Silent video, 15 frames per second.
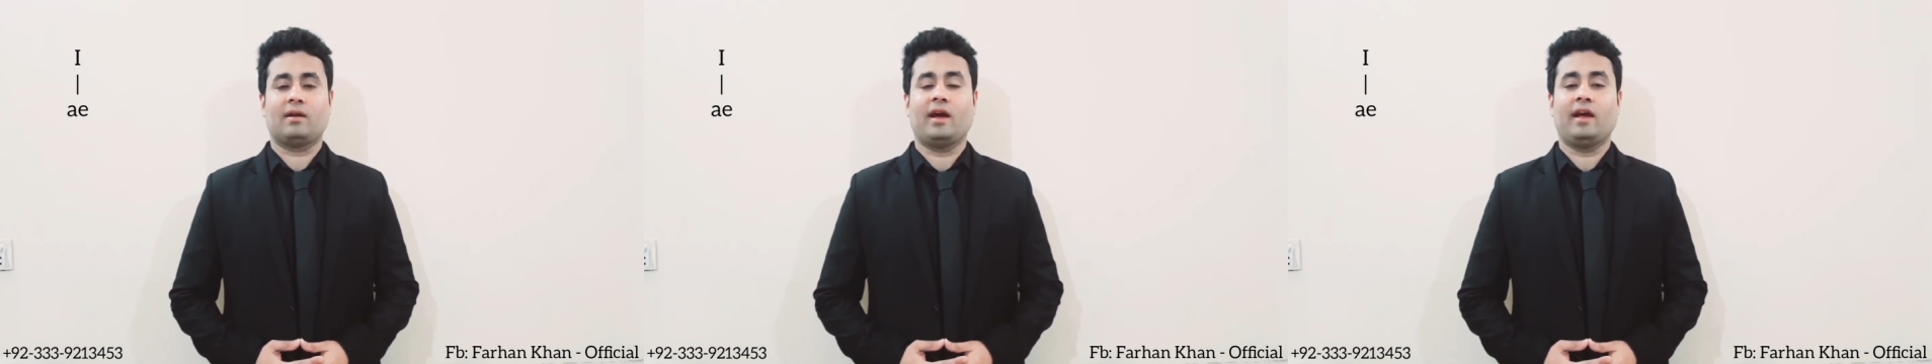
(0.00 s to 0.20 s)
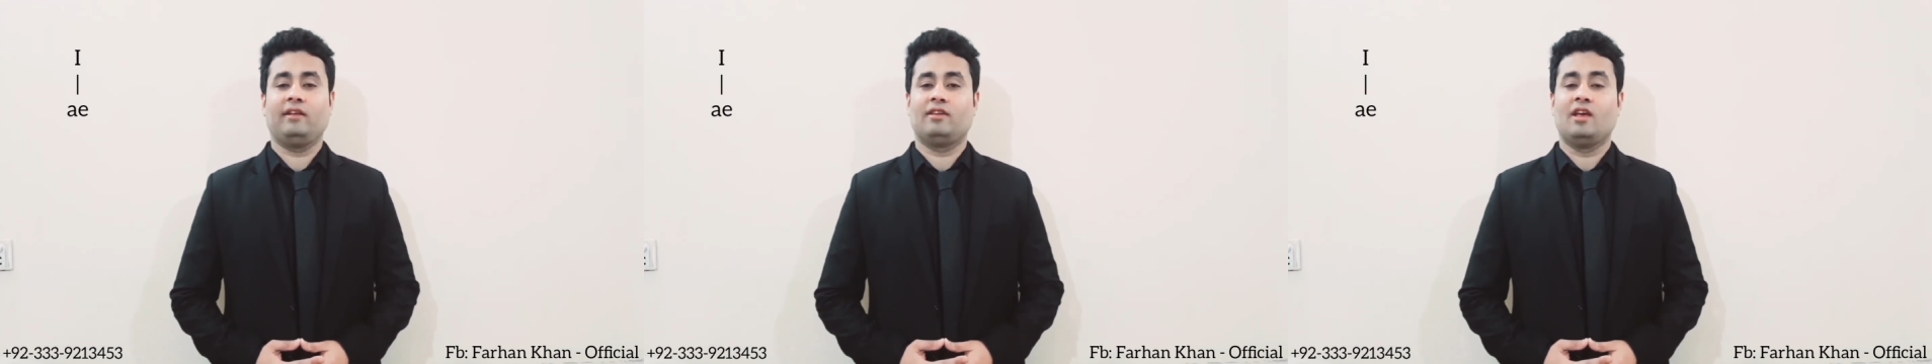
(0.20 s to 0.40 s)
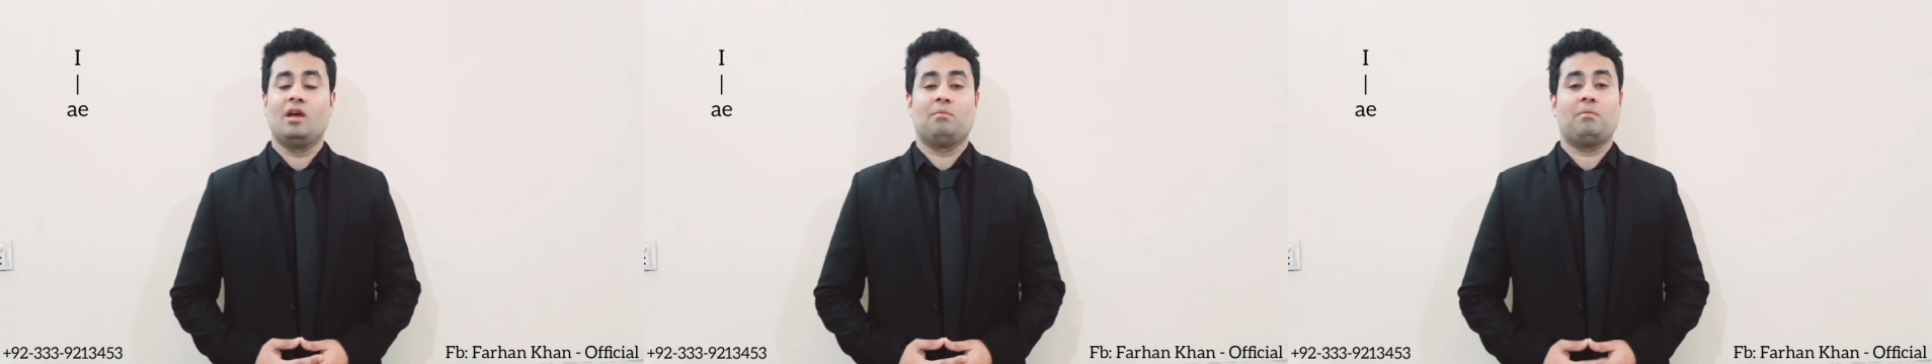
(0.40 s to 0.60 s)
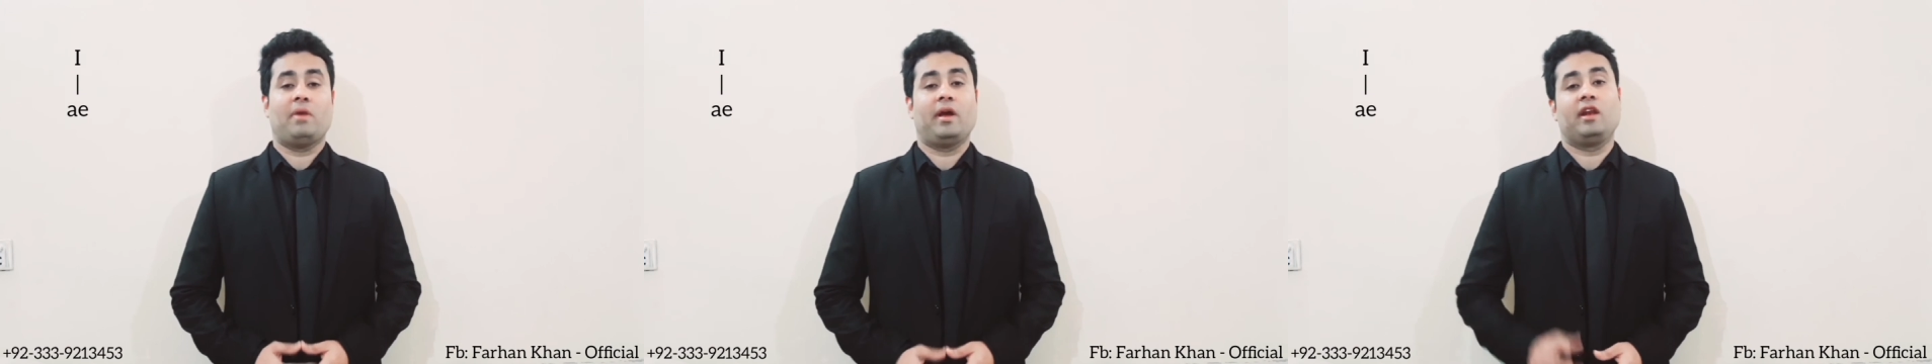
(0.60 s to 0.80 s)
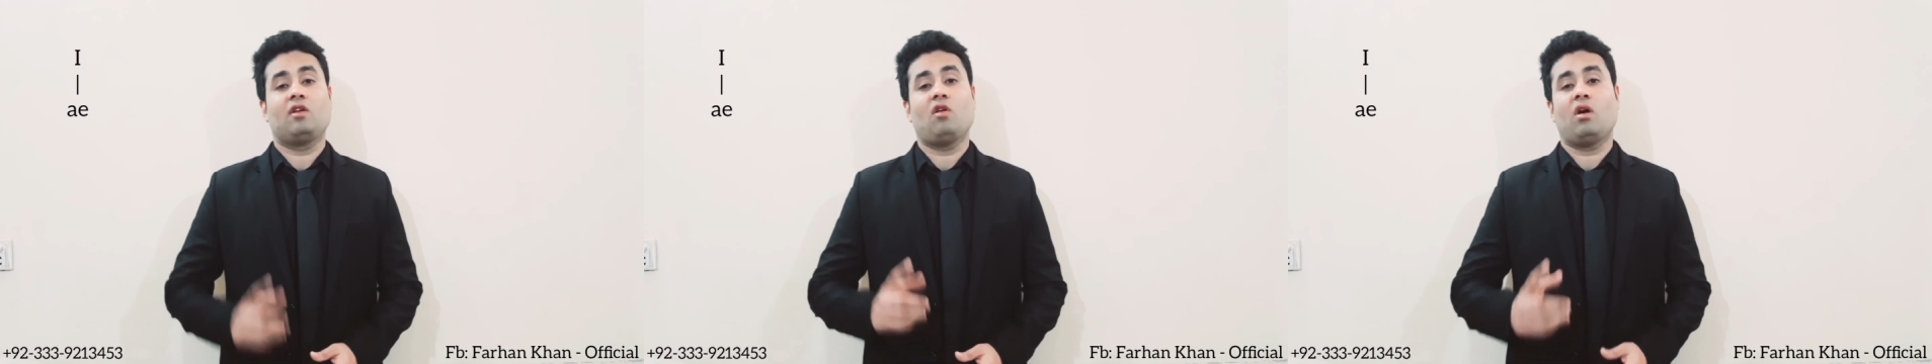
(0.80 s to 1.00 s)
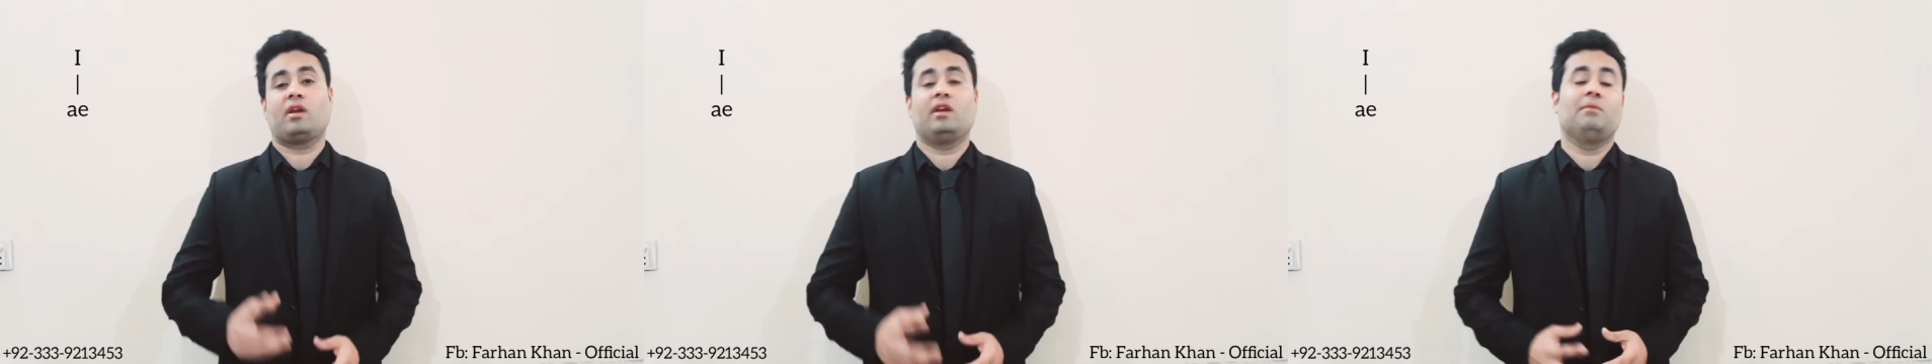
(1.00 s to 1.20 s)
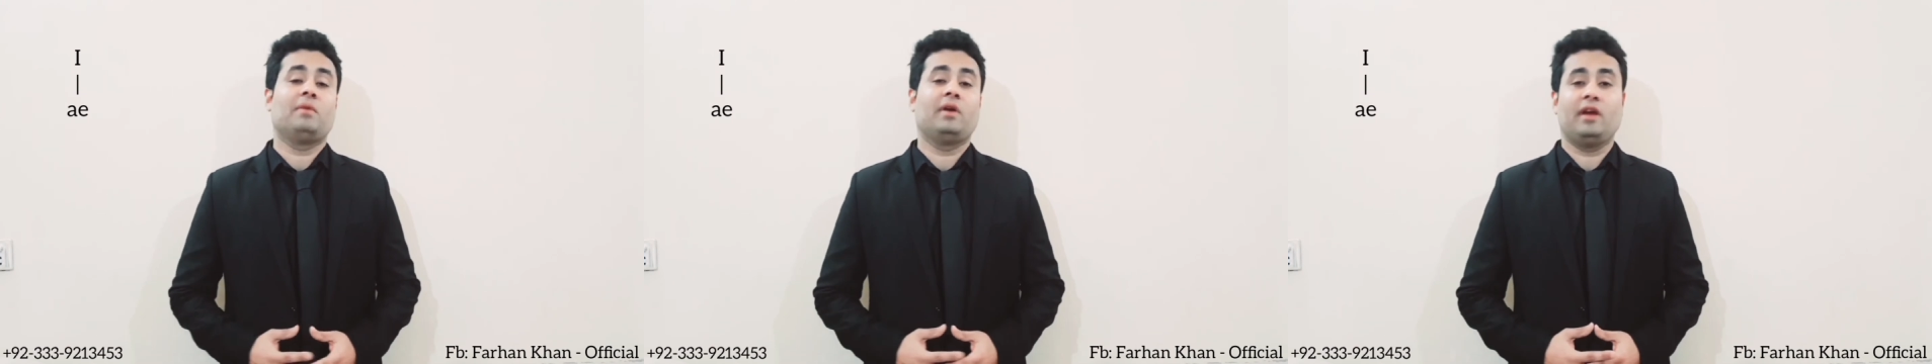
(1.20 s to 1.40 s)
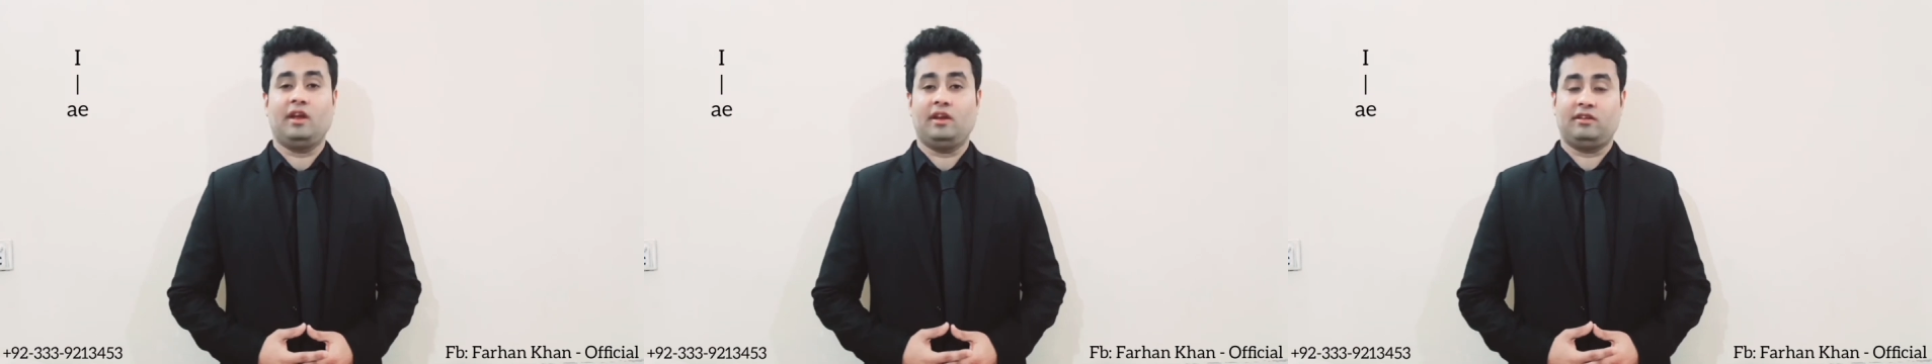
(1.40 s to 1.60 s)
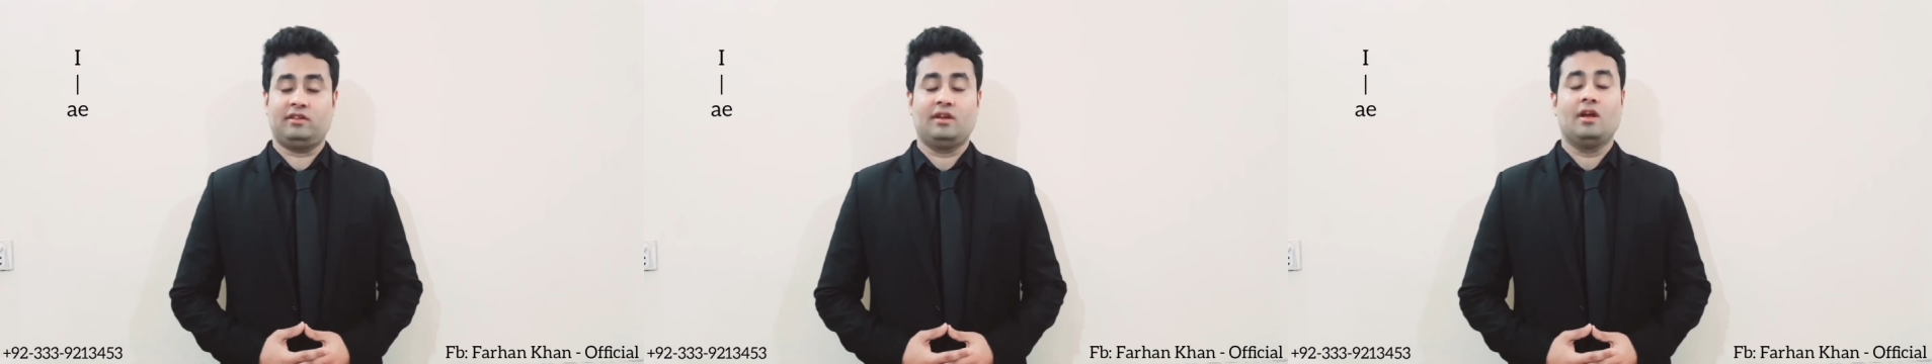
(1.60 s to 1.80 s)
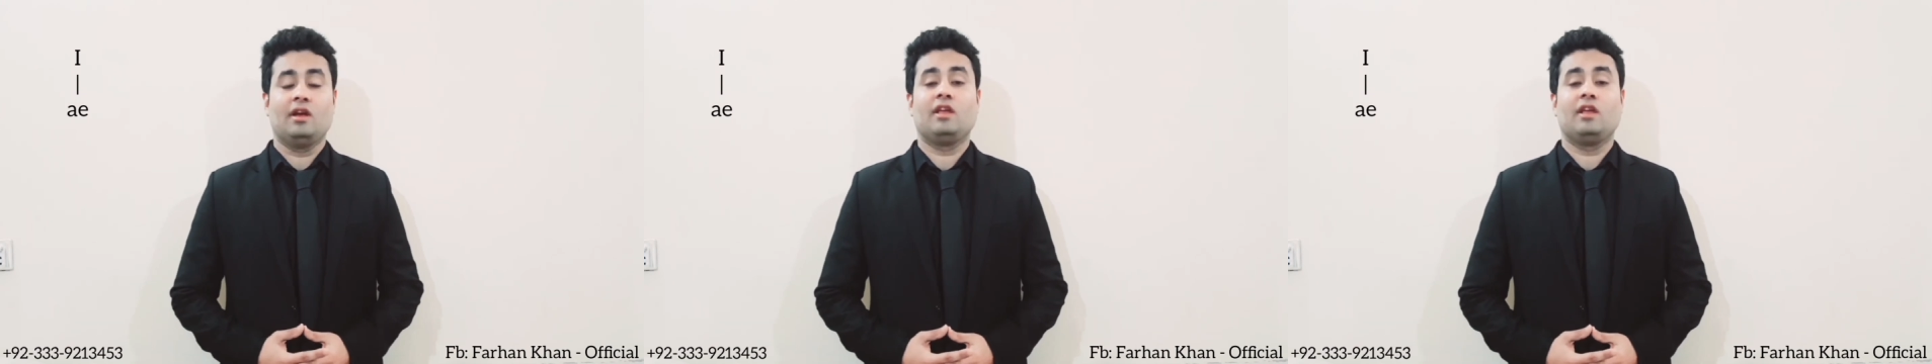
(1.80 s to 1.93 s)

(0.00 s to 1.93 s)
But in Cockney British, you will